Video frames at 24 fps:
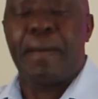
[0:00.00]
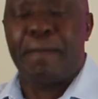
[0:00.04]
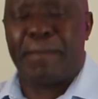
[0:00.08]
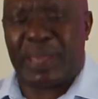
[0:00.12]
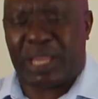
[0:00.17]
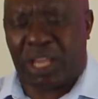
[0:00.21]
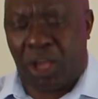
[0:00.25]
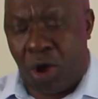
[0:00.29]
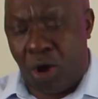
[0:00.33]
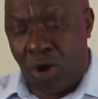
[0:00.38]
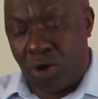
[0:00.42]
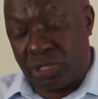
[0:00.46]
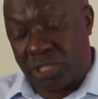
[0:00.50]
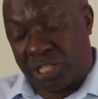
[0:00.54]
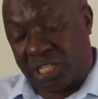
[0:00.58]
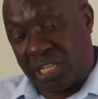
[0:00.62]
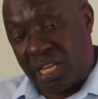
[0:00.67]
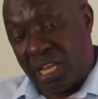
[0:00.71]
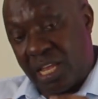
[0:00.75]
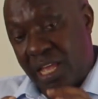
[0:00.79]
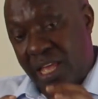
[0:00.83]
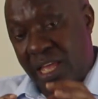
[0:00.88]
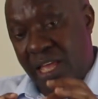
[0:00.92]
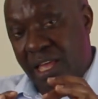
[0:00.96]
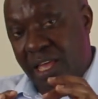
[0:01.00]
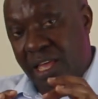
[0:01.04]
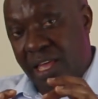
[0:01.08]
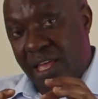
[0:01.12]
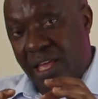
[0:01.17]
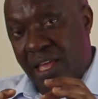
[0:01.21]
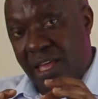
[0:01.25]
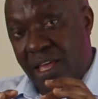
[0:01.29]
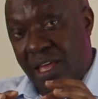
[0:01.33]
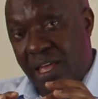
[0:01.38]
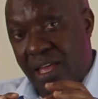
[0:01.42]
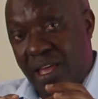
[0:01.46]
because
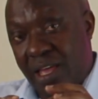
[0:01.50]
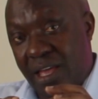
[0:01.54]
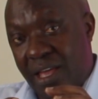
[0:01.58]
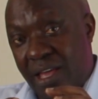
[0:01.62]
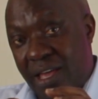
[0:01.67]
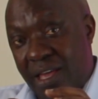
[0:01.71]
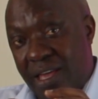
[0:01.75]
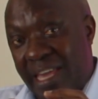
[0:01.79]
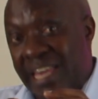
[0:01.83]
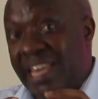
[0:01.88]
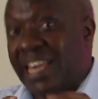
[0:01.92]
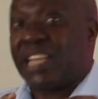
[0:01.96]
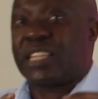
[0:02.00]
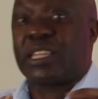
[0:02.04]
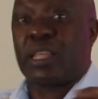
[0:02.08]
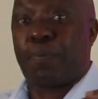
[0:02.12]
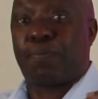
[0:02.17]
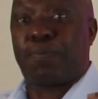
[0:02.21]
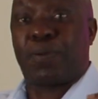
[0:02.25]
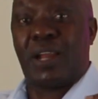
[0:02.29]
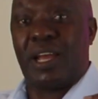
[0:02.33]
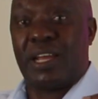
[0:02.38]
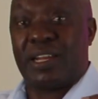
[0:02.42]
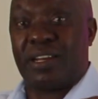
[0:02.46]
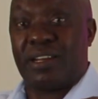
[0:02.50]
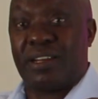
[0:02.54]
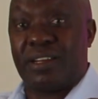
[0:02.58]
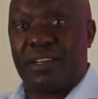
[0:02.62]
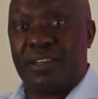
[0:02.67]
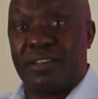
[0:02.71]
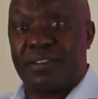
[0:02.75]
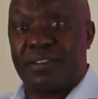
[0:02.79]
he had a plan.